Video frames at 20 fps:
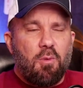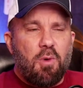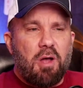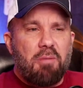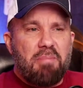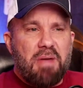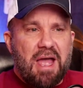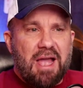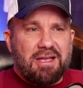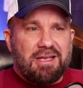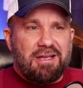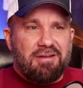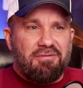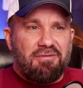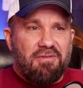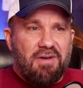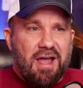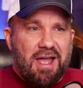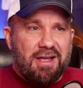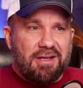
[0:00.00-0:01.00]
while packing
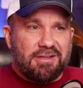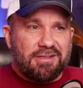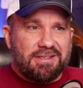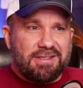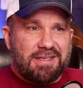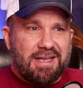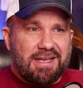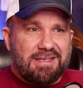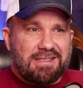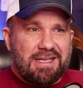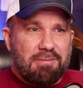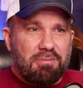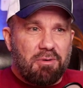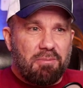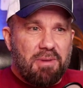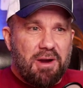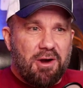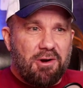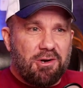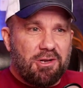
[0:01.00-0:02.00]
files as they
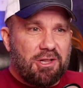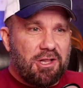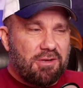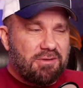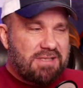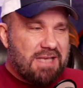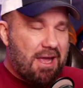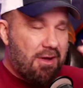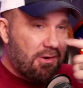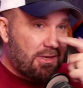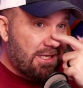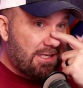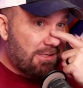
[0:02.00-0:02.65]
prepare to close out.